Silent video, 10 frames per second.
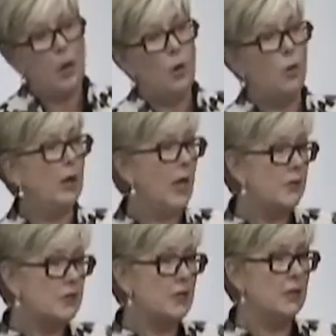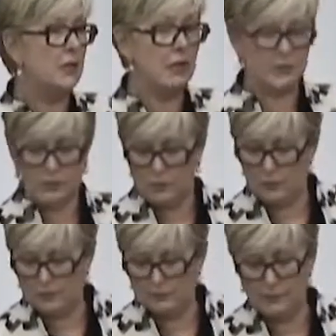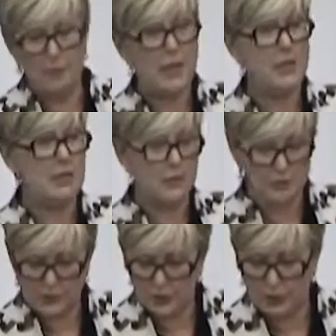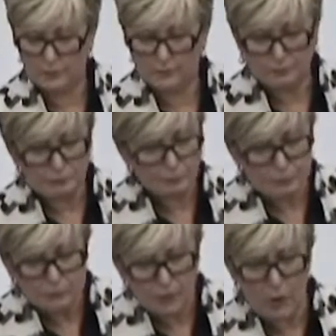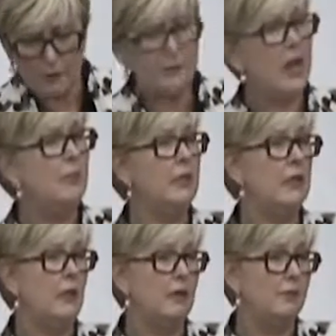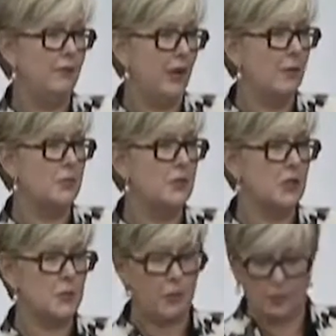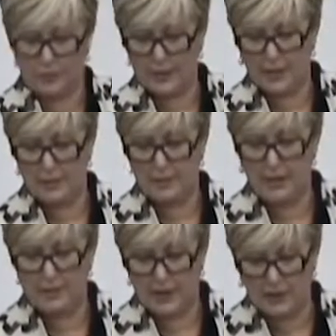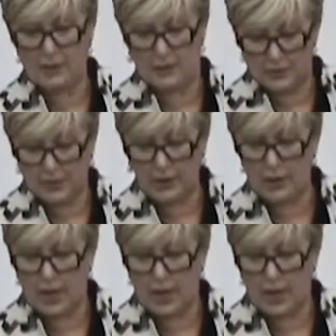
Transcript: While I was in law school many years ago, our family farm was expropriated by then Ontario